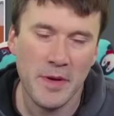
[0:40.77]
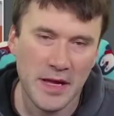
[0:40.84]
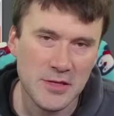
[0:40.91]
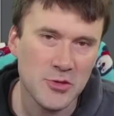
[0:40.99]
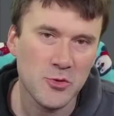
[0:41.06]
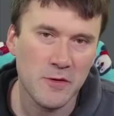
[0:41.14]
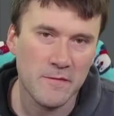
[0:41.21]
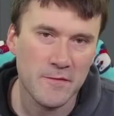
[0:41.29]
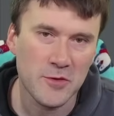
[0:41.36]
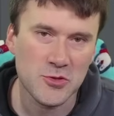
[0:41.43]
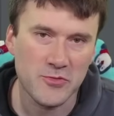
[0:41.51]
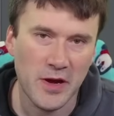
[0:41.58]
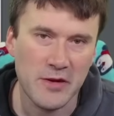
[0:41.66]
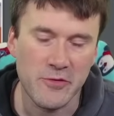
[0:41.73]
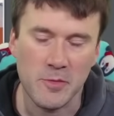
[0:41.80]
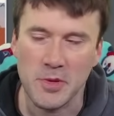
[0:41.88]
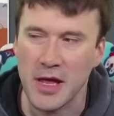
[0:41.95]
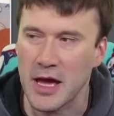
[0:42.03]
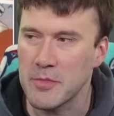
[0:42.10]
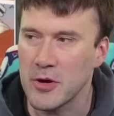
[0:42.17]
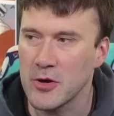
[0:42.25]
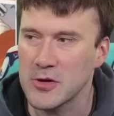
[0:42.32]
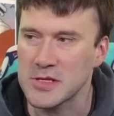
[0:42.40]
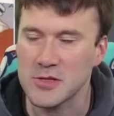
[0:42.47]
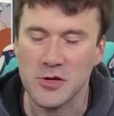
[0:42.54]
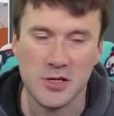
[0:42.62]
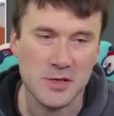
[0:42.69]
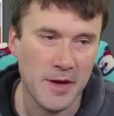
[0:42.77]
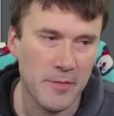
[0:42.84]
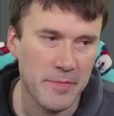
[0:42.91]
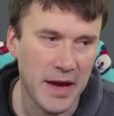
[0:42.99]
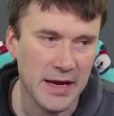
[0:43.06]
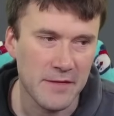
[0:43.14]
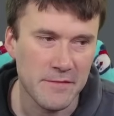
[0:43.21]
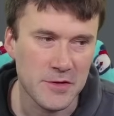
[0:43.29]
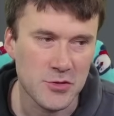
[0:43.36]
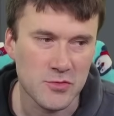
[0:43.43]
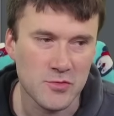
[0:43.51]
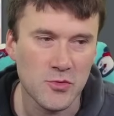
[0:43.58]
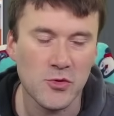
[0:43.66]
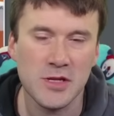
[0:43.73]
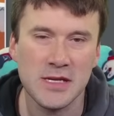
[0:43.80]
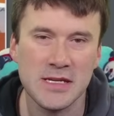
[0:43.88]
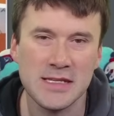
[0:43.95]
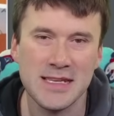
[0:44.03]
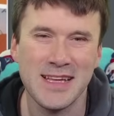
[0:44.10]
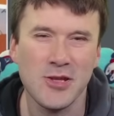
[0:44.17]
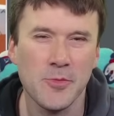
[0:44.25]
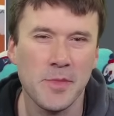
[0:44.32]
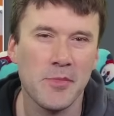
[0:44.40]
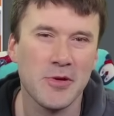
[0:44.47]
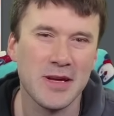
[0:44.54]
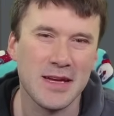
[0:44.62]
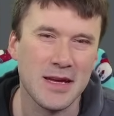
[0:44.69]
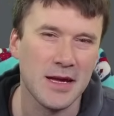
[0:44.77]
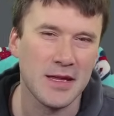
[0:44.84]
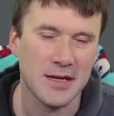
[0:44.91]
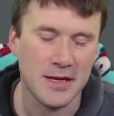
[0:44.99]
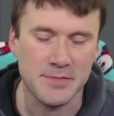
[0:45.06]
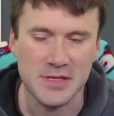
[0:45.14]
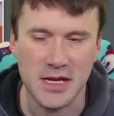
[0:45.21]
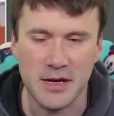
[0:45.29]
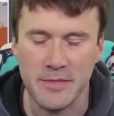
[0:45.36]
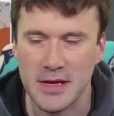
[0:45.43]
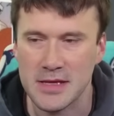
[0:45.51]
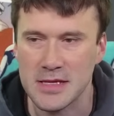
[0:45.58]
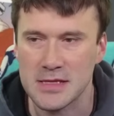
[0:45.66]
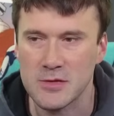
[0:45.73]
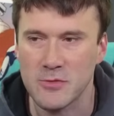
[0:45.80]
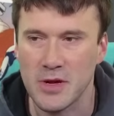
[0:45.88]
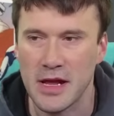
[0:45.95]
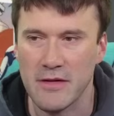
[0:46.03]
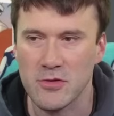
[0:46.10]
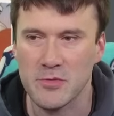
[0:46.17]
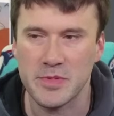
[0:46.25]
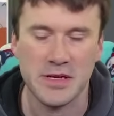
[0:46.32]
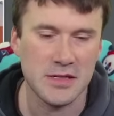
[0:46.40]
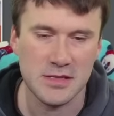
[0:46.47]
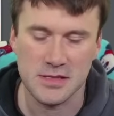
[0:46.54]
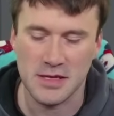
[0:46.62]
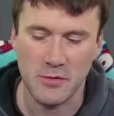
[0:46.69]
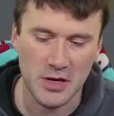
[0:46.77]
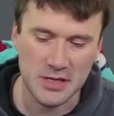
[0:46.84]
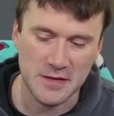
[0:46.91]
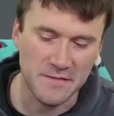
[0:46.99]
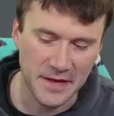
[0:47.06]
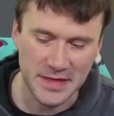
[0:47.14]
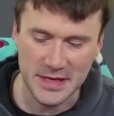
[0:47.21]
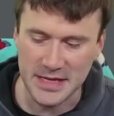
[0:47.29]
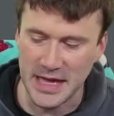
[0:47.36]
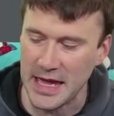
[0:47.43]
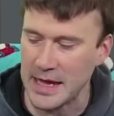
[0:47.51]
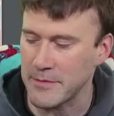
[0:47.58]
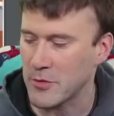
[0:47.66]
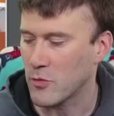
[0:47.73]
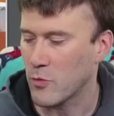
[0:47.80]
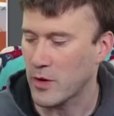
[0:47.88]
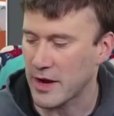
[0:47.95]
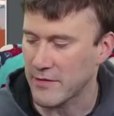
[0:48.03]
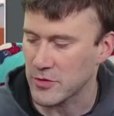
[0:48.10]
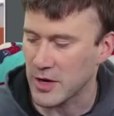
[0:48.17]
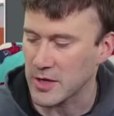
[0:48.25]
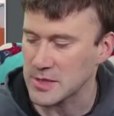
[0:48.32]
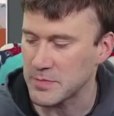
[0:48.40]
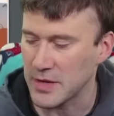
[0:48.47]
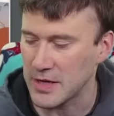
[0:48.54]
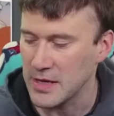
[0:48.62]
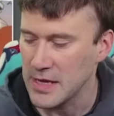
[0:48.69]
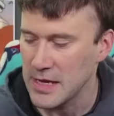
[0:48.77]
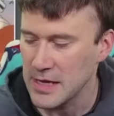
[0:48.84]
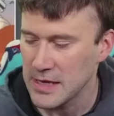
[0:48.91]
about to do our first Reddit reply post that talks about bad official rulings. And I know people get kind of like upset about this and whatever because they want to defend the game or whatever else. But